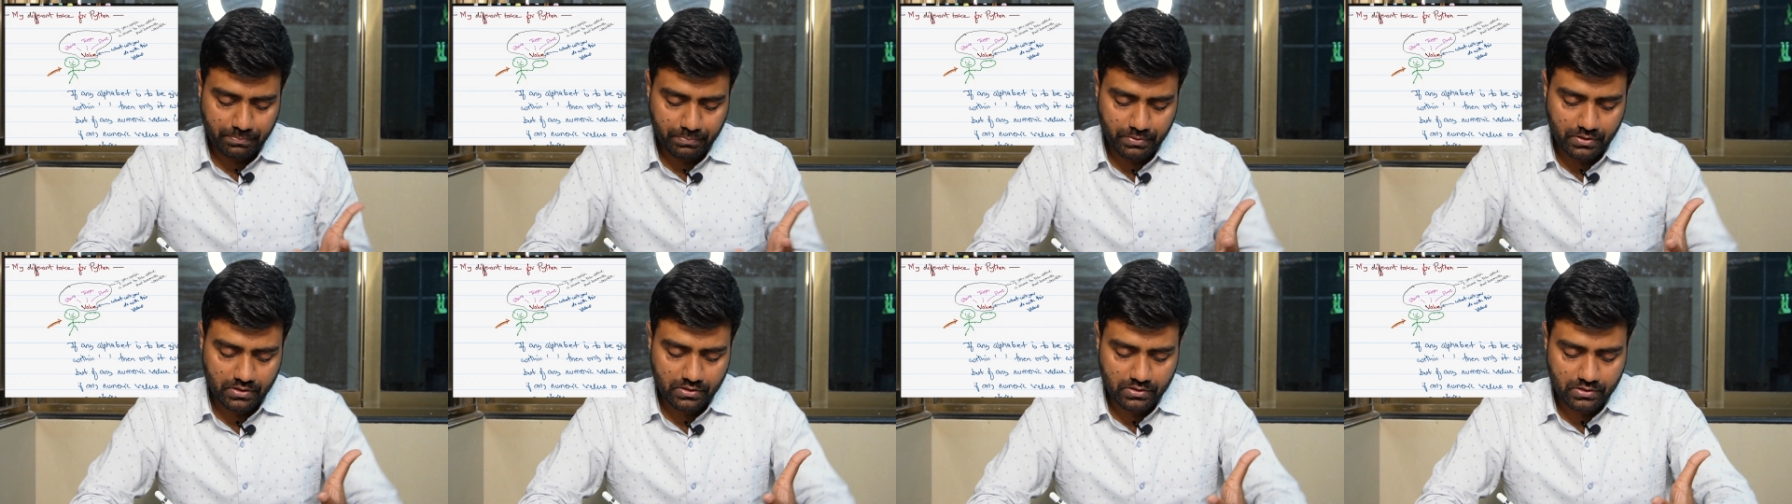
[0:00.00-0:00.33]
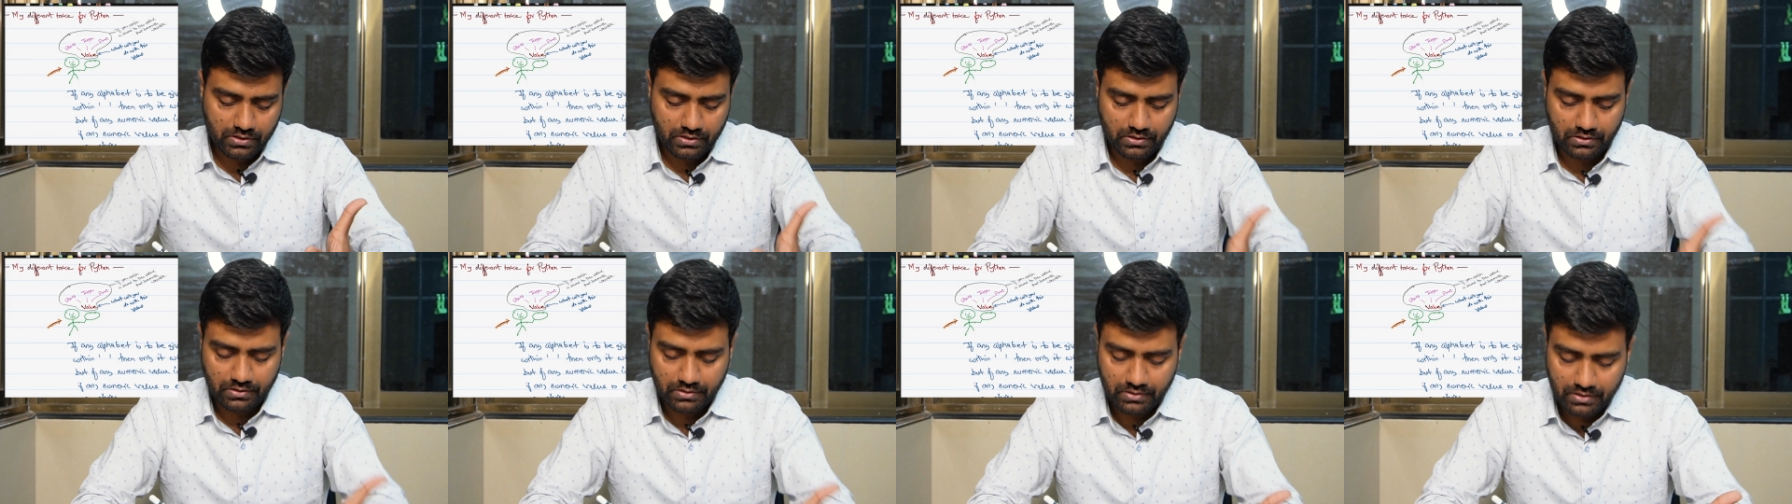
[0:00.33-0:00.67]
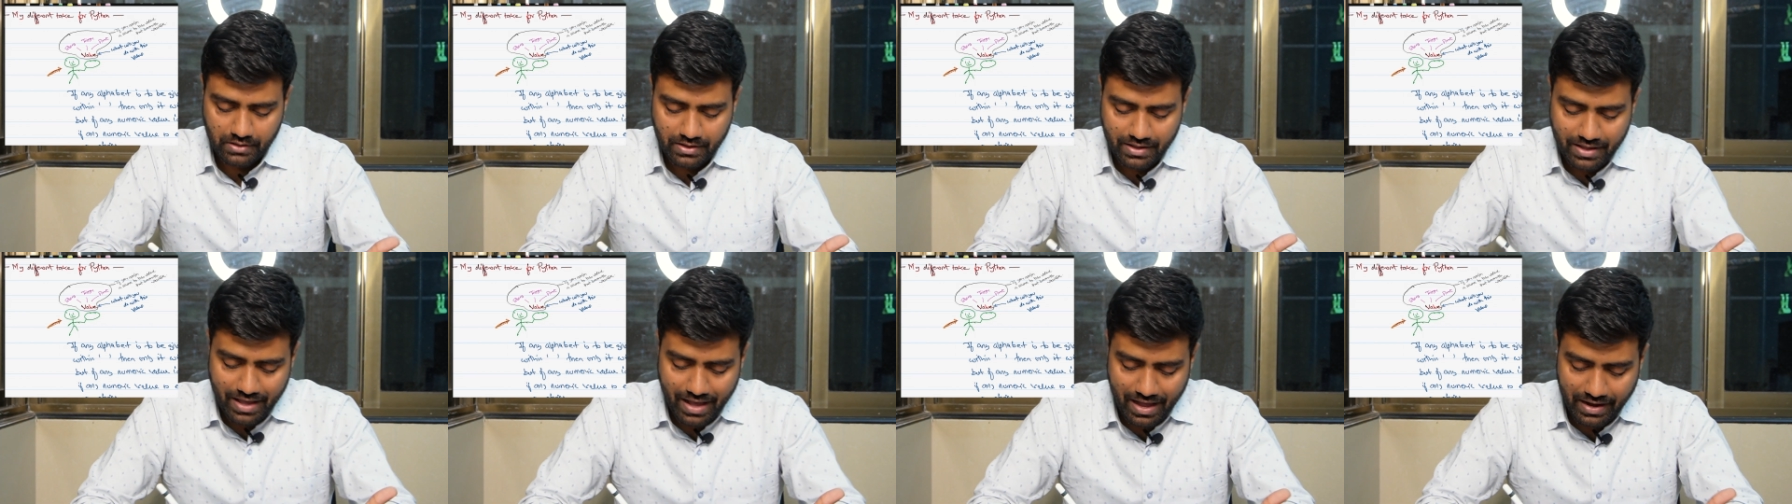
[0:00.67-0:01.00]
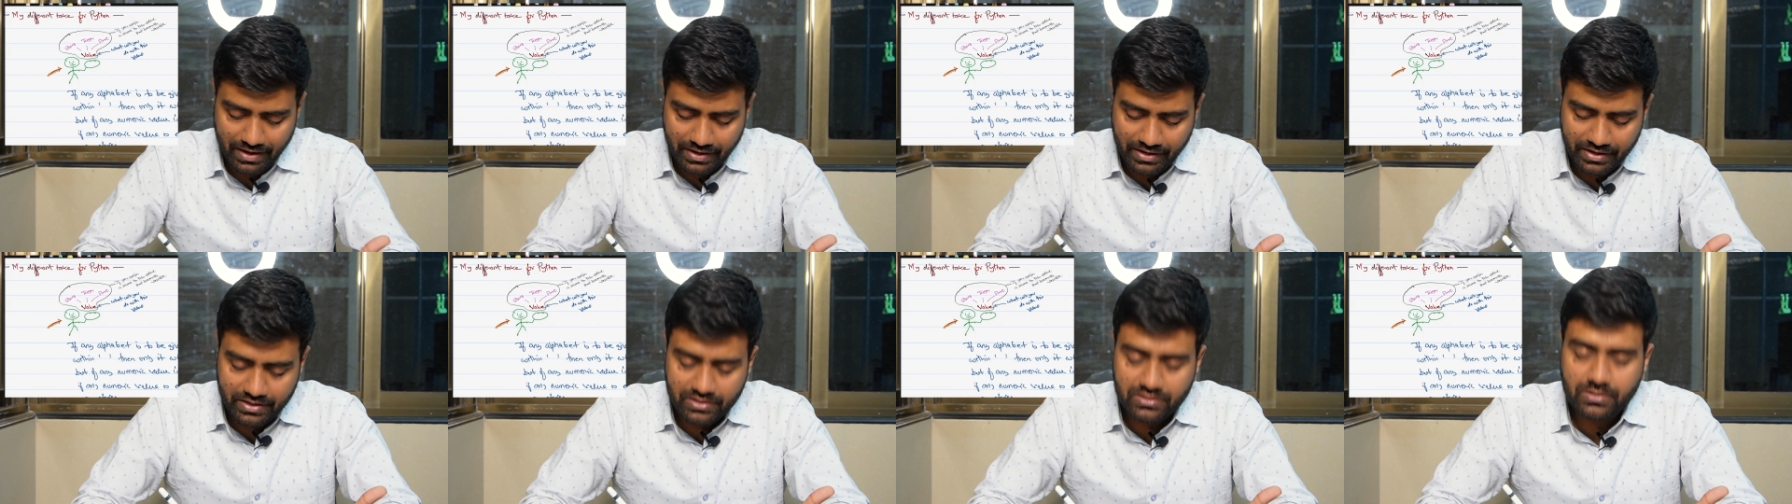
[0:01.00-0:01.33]
person,
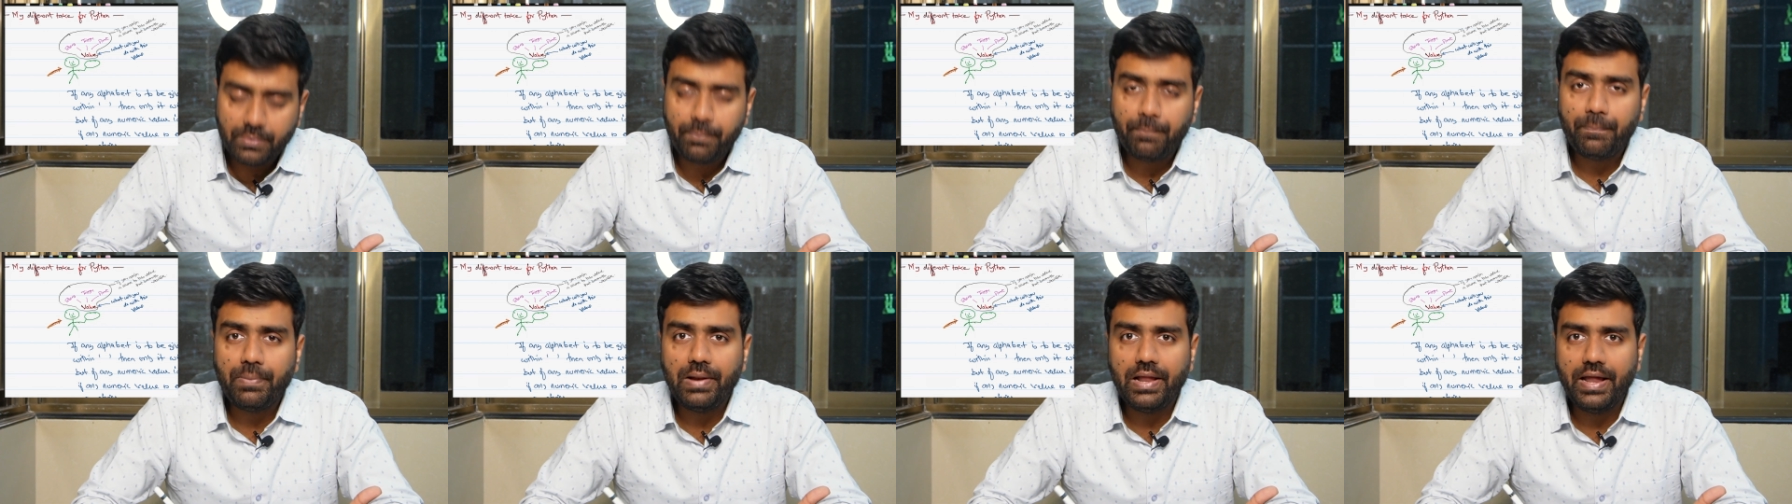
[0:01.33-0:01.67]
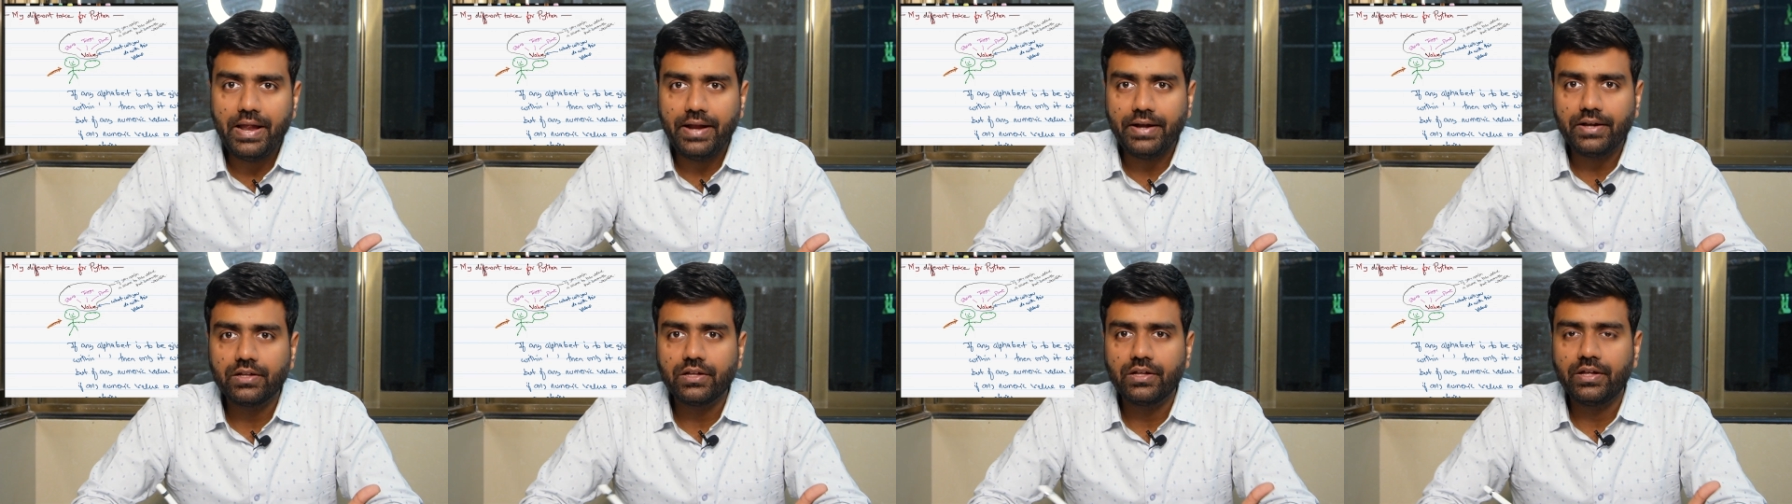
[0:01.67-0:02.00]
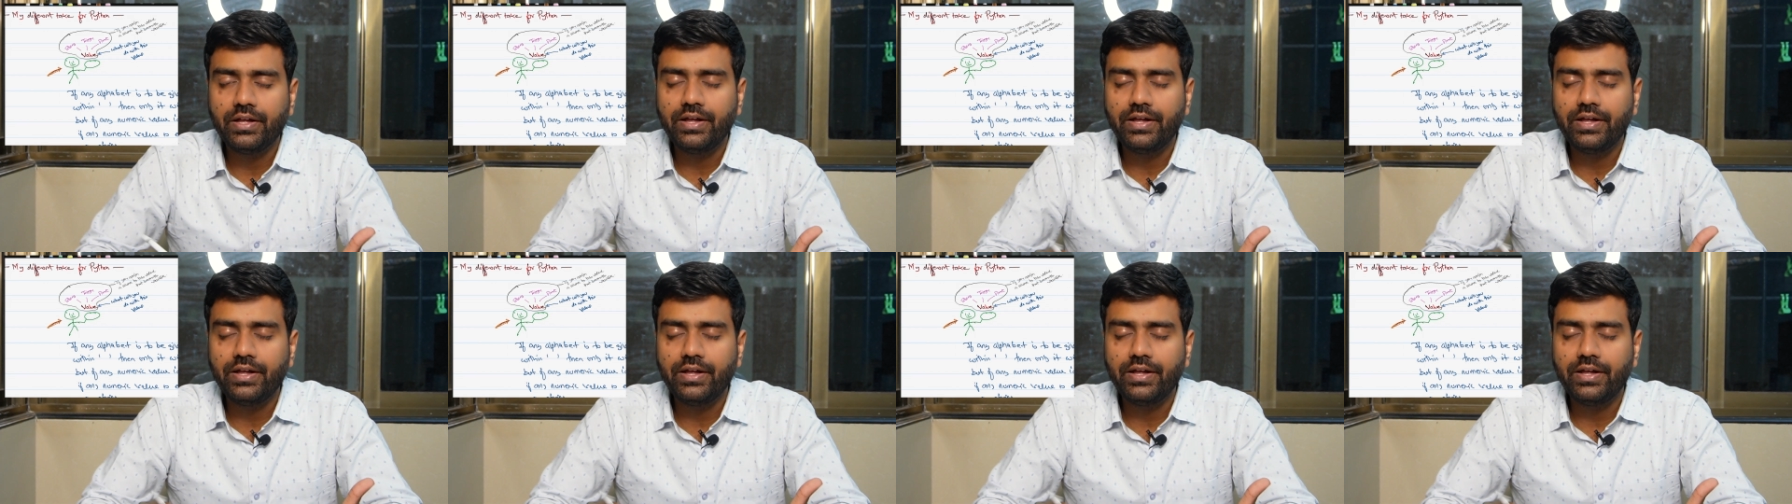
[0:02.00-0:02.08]
and here's a plate.